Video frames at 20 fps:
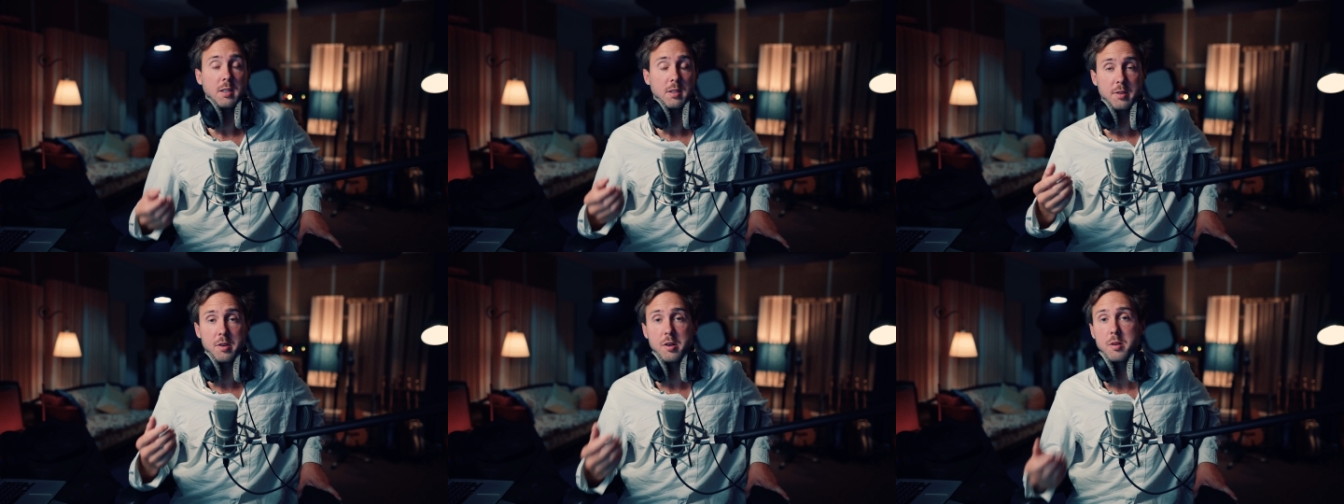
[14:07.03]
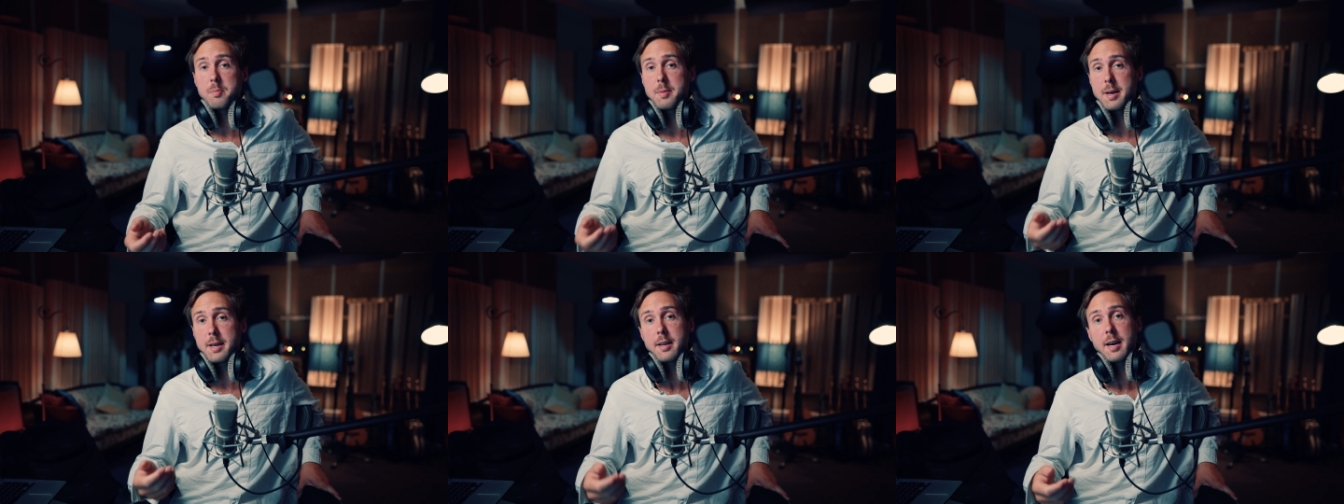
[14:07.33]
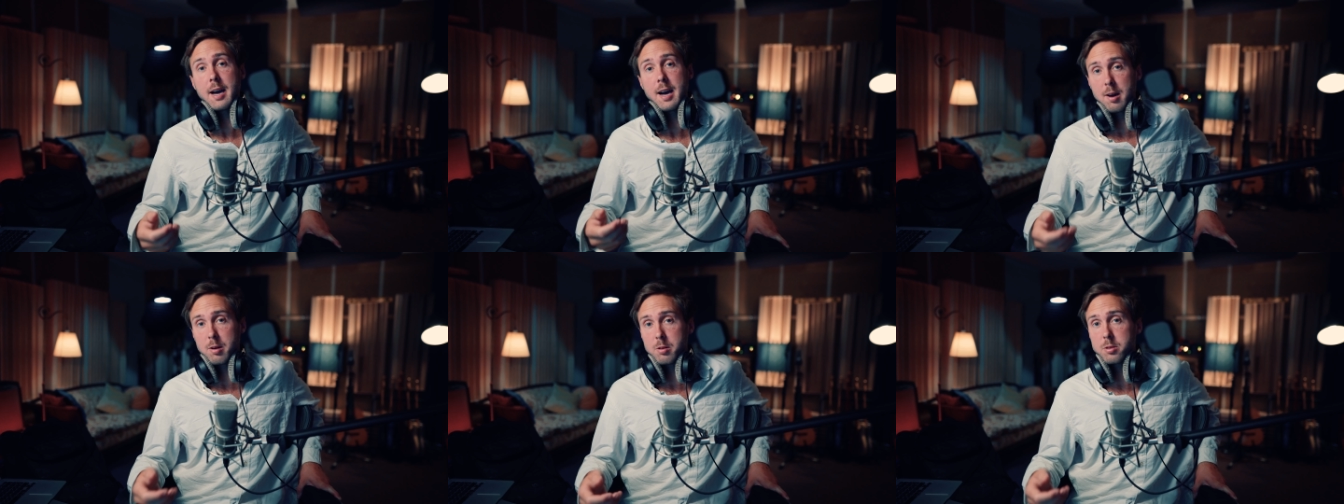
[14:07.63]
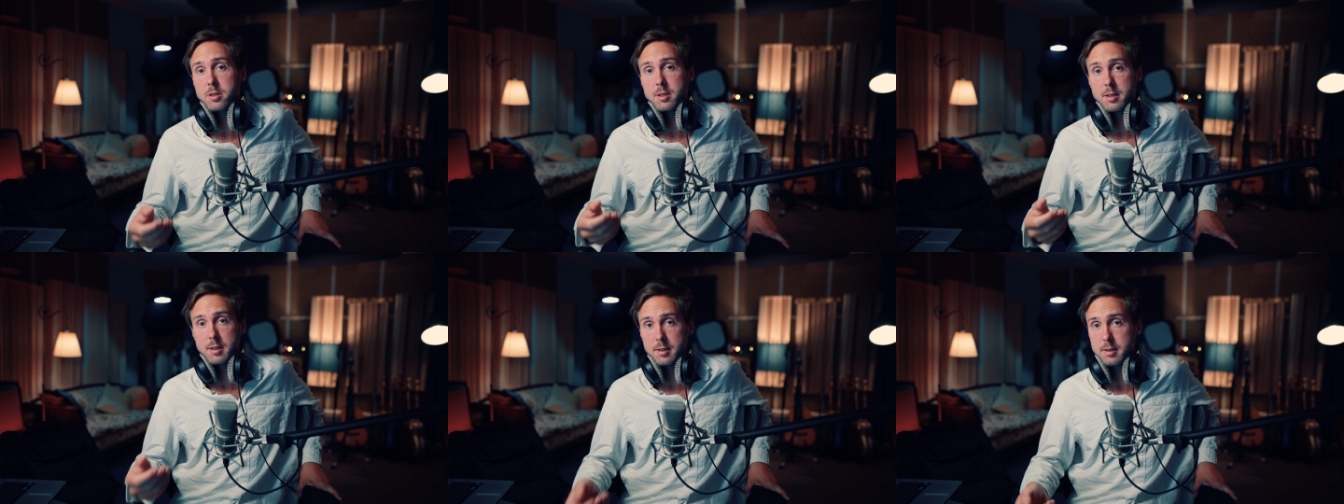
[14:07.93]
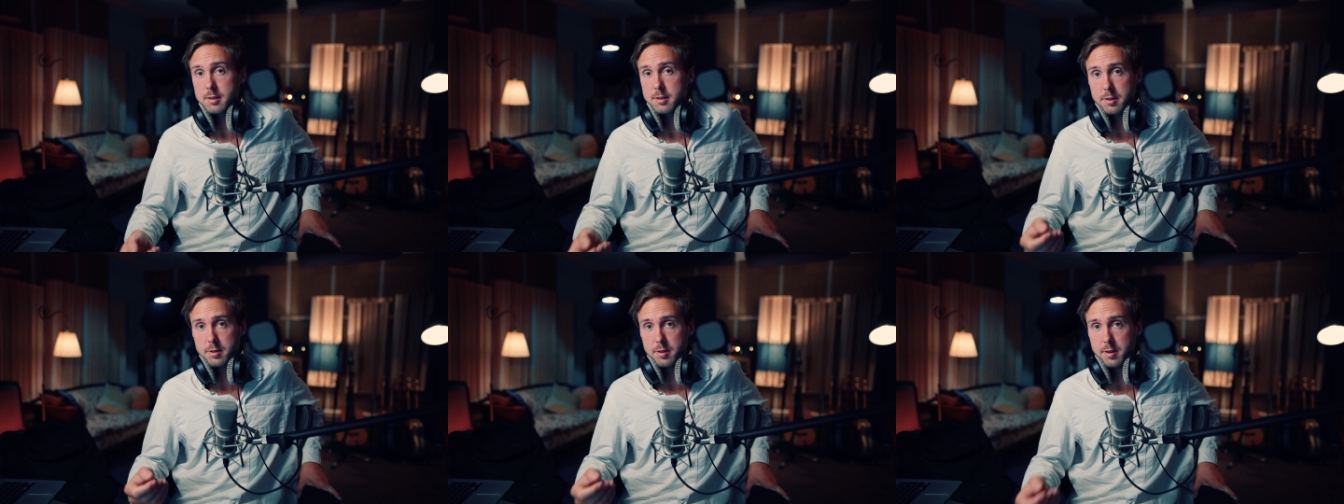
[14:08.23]
no matter how
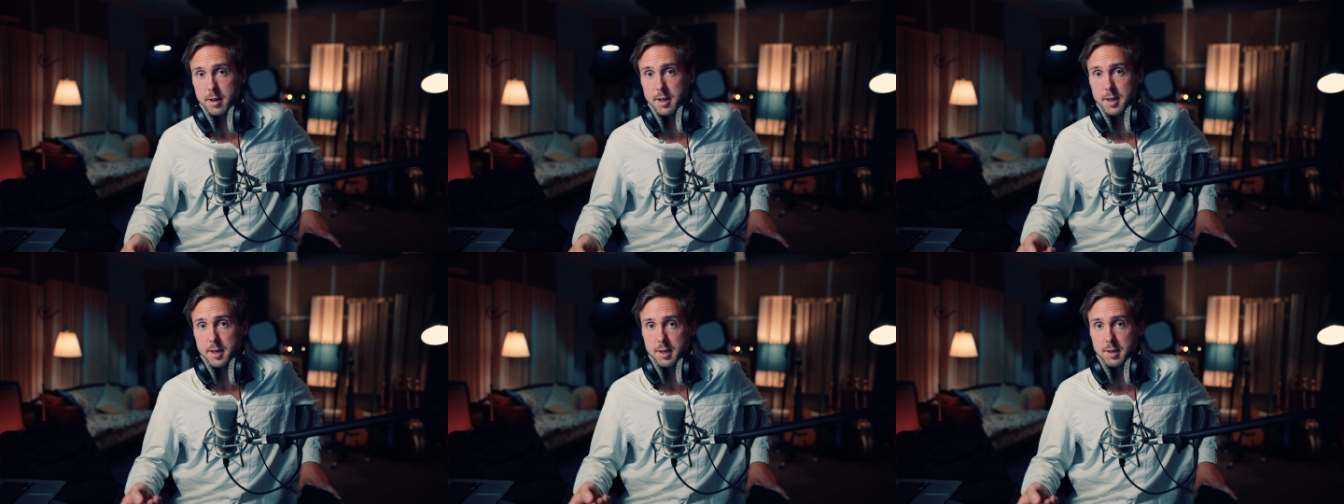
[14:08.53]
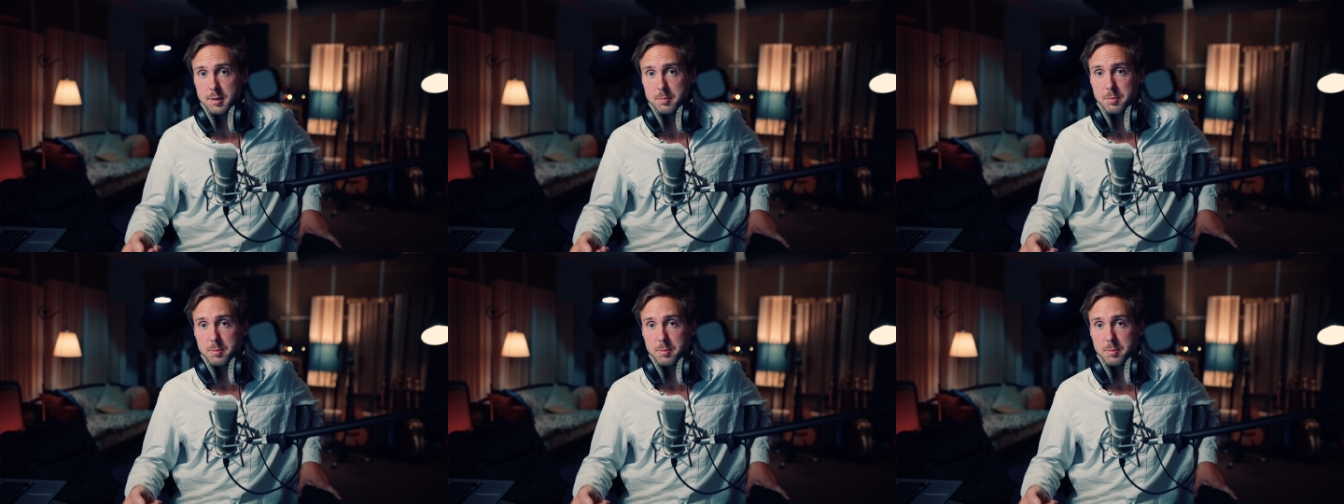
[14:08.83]
skilled you are,